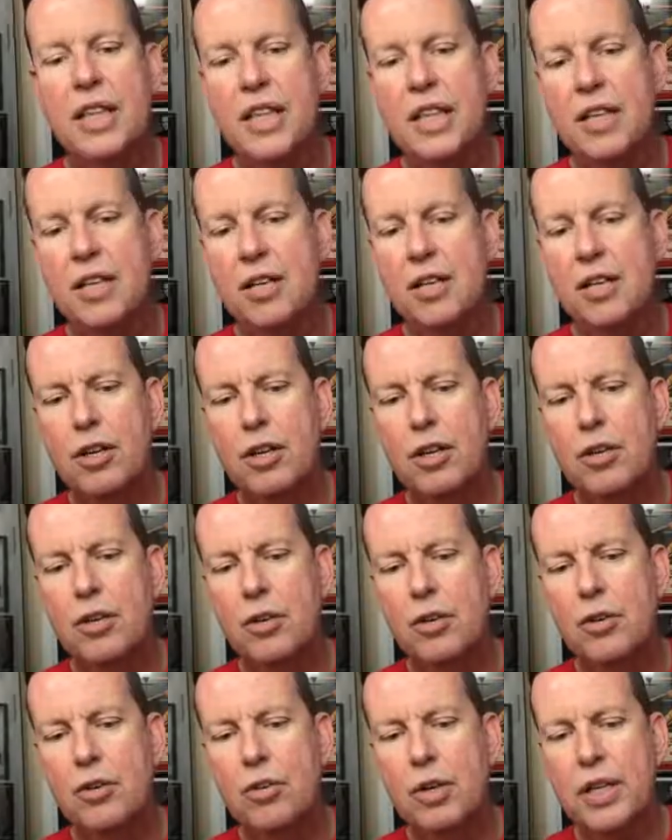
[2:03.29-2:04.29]
the head
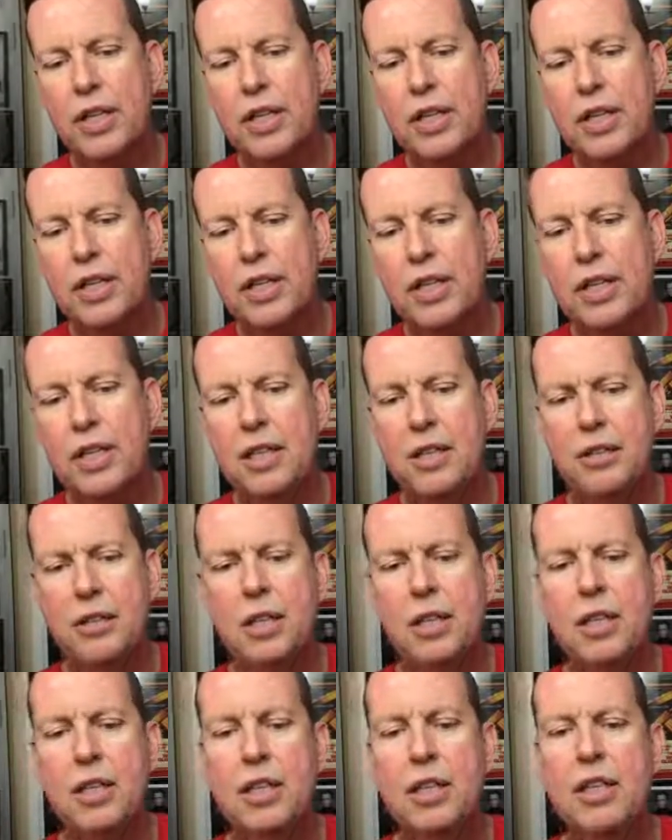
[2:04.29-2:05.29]
right into
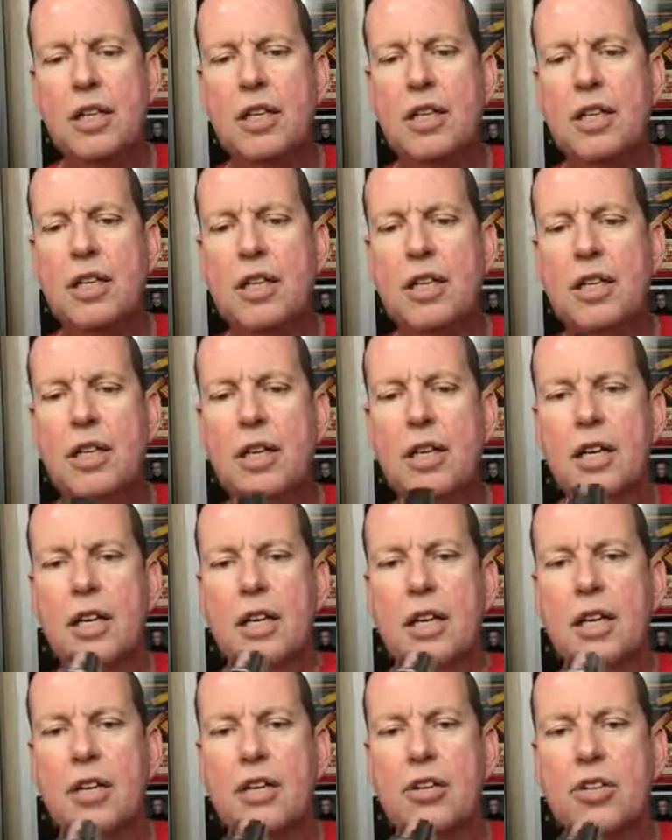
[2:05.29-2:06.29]
here,
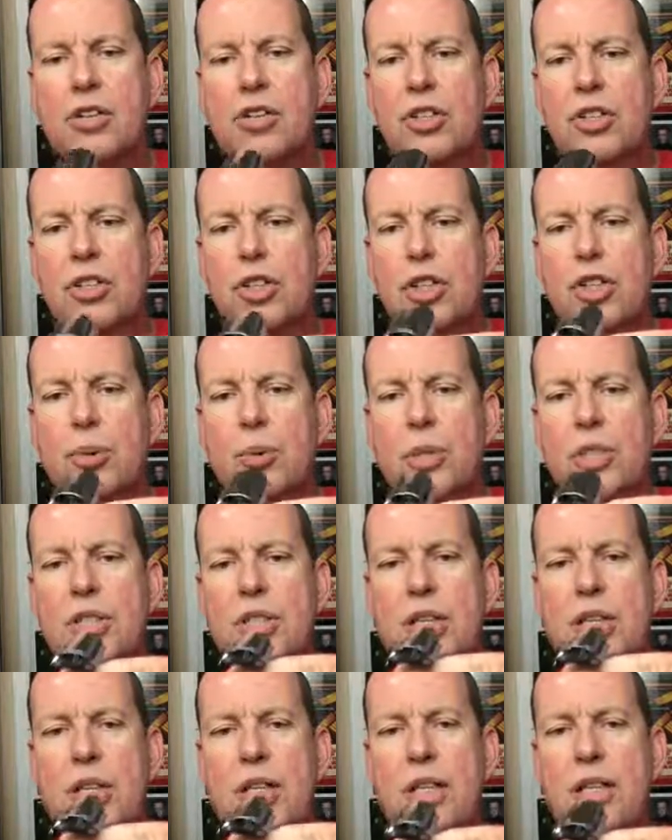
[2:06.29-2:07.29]
start
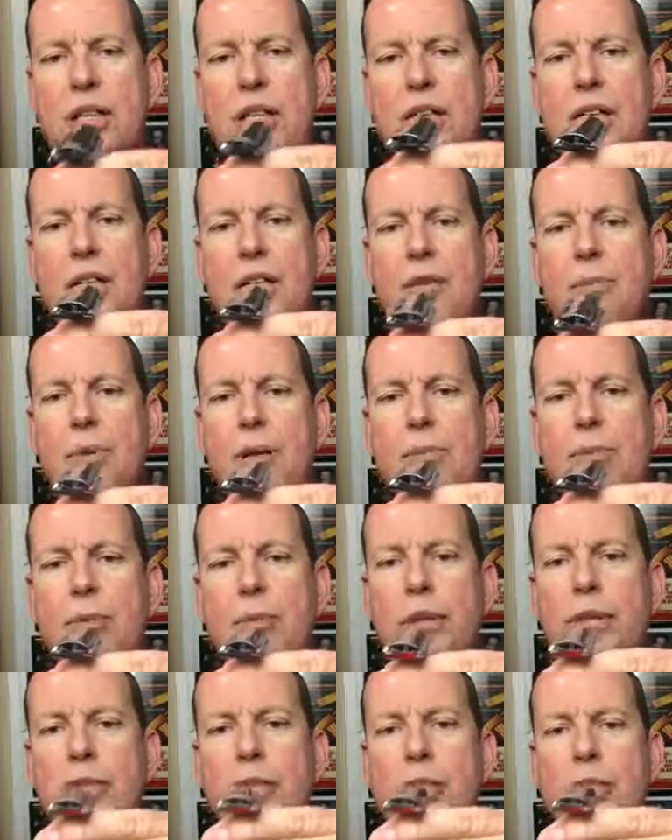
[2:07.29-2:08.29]
twisting it.
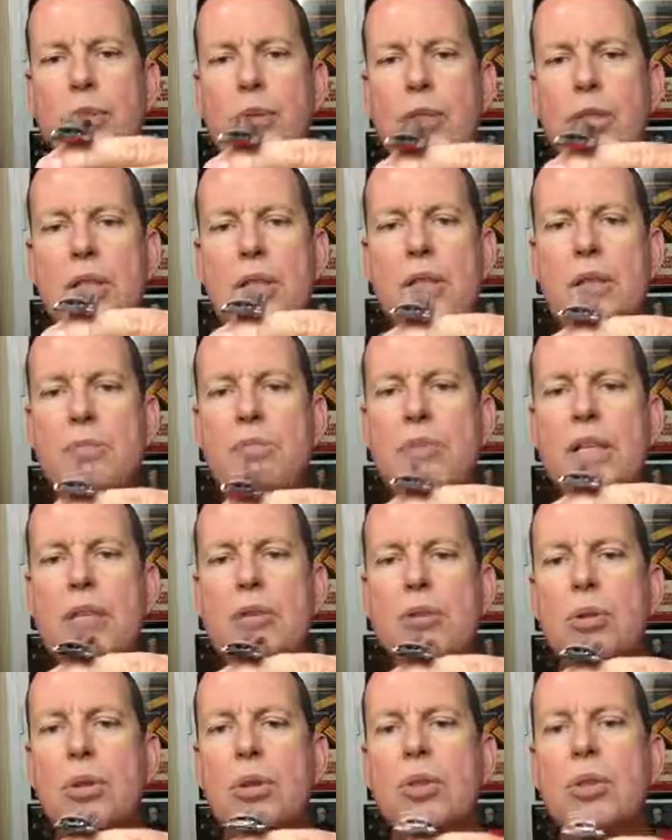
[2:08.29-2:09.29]
Probably could use a little
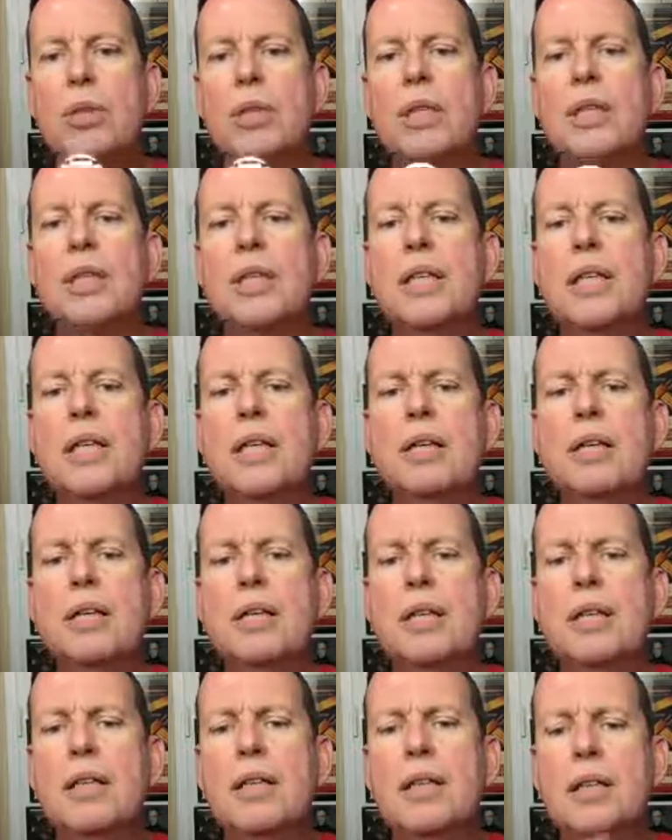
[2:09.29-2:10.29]
mineral oil in there,
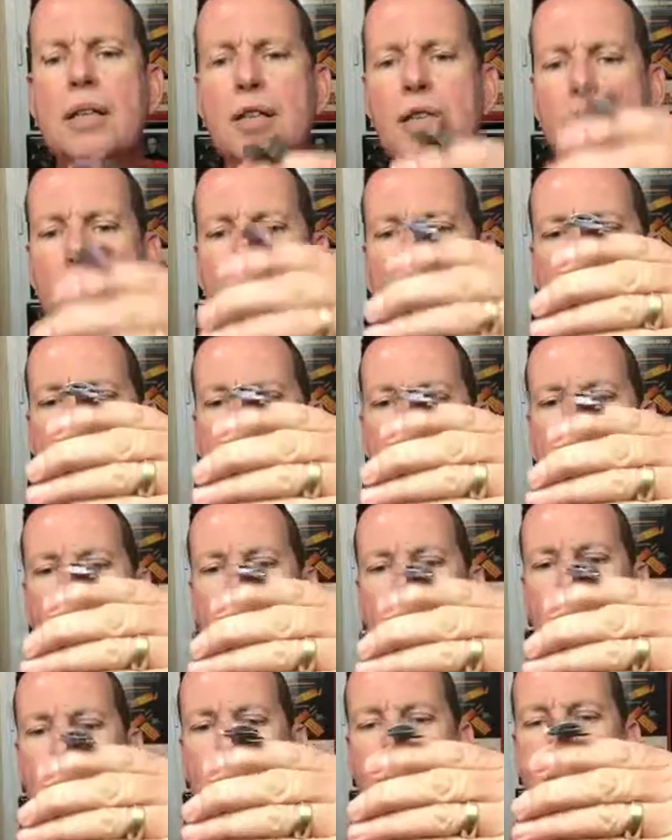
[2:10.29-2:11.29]
but
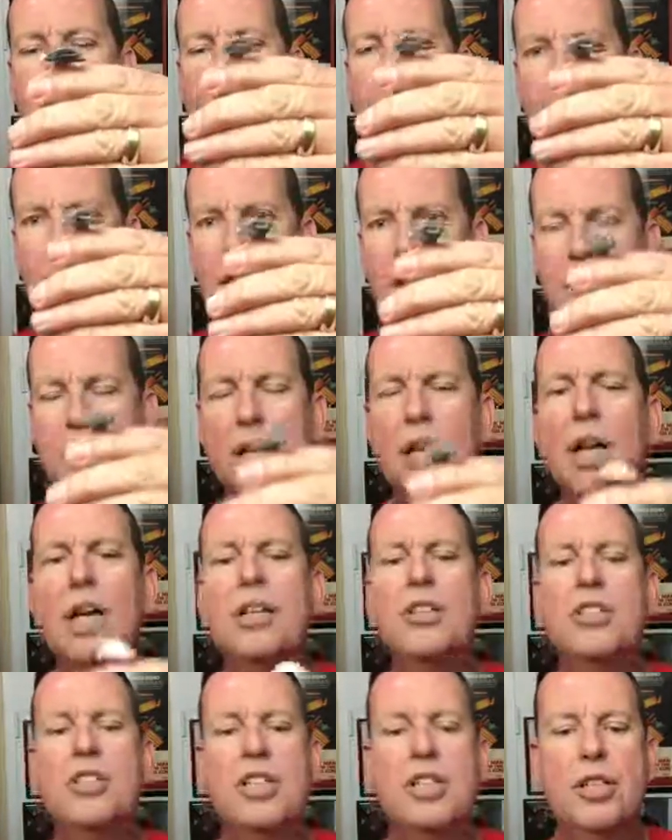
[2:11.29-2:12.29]
man,
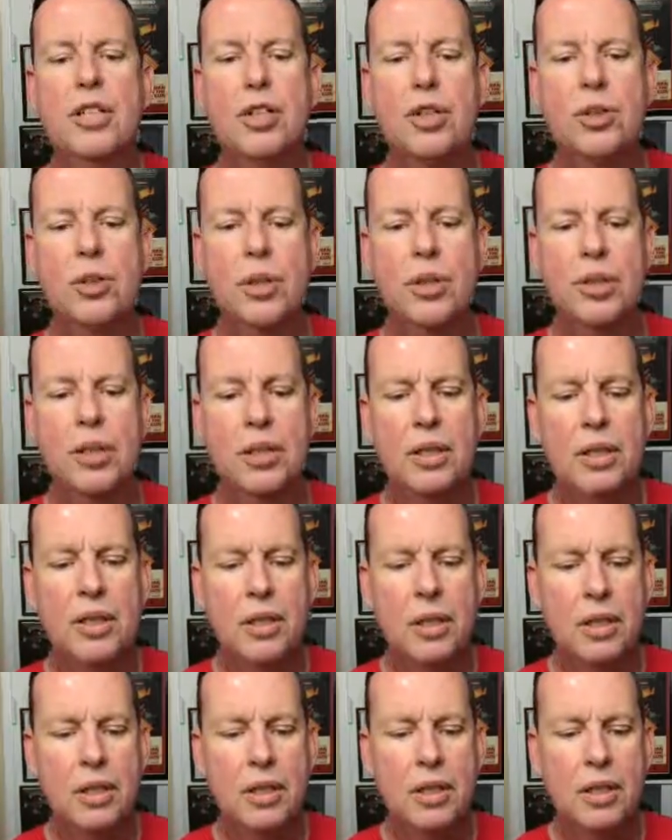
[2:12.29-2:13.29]
locks in good.
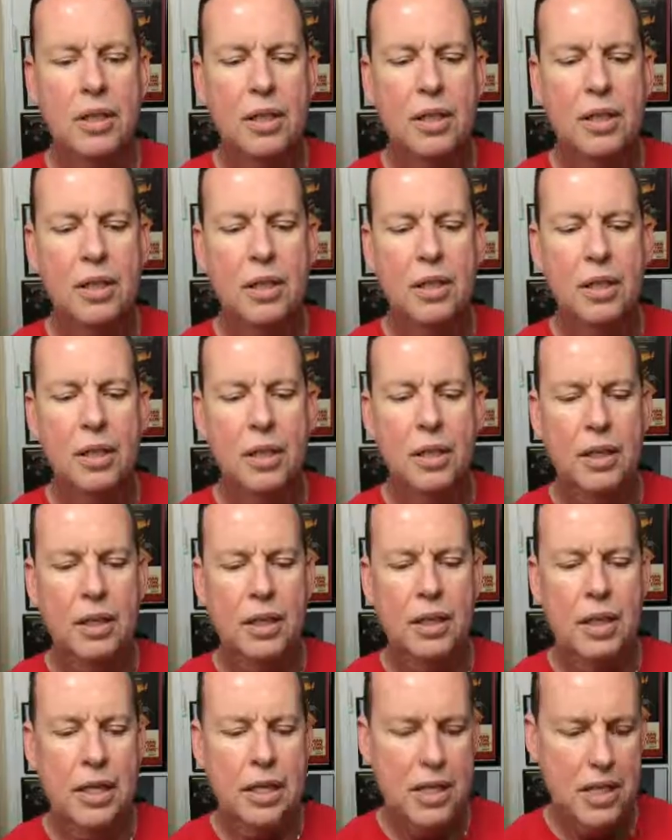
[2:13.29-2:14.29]

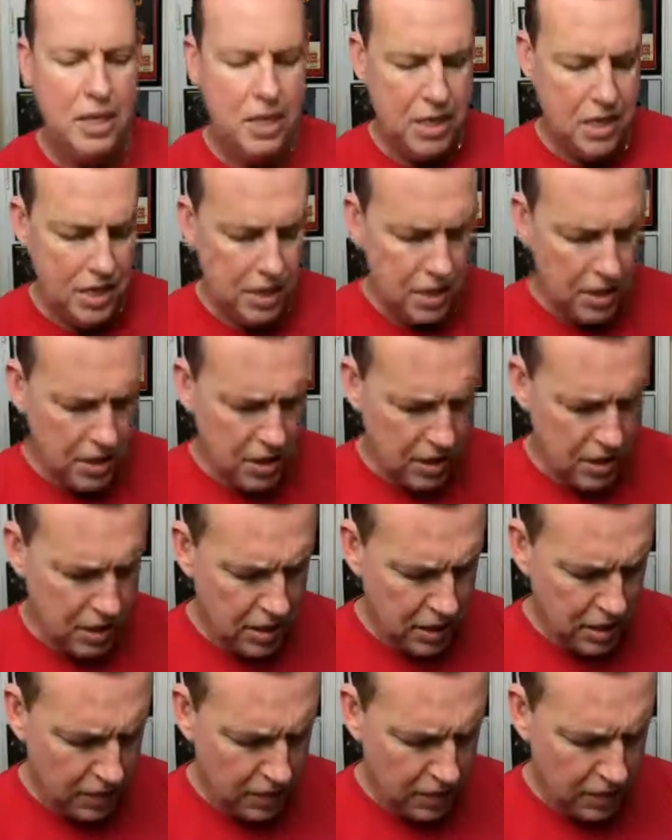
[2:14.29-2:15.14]
And